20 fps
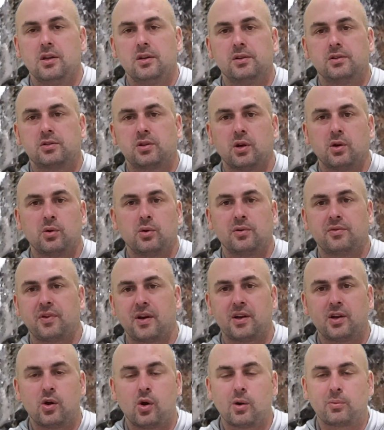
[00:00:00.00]
So if I
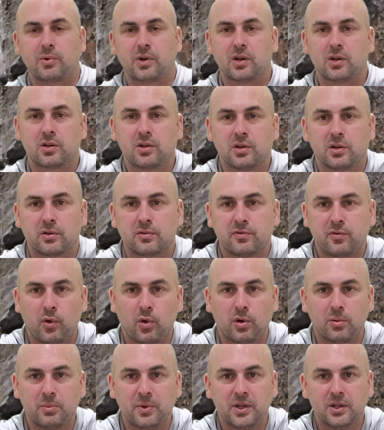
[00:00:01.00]
know I'm going to cook
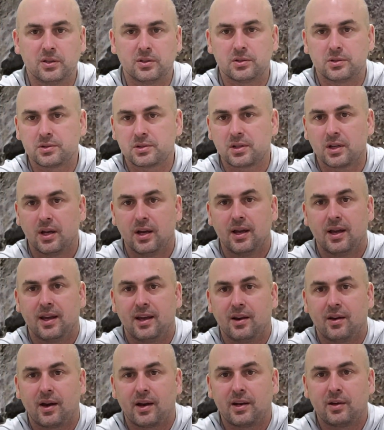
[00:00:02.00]
4 meals,
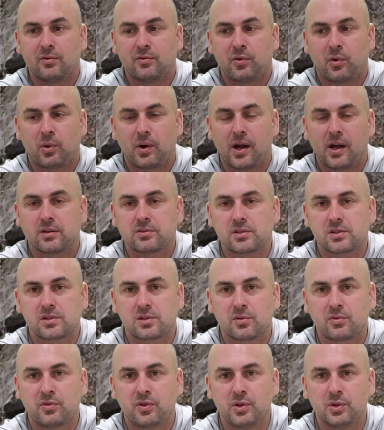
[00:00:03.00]
I need 4 ounces
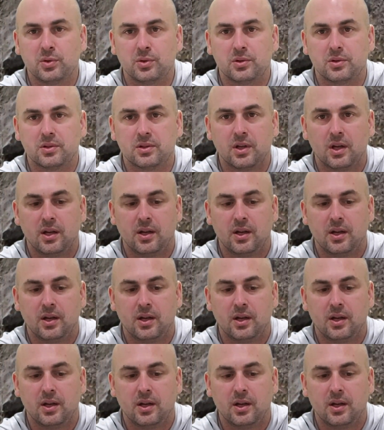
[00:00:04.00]
of fuel.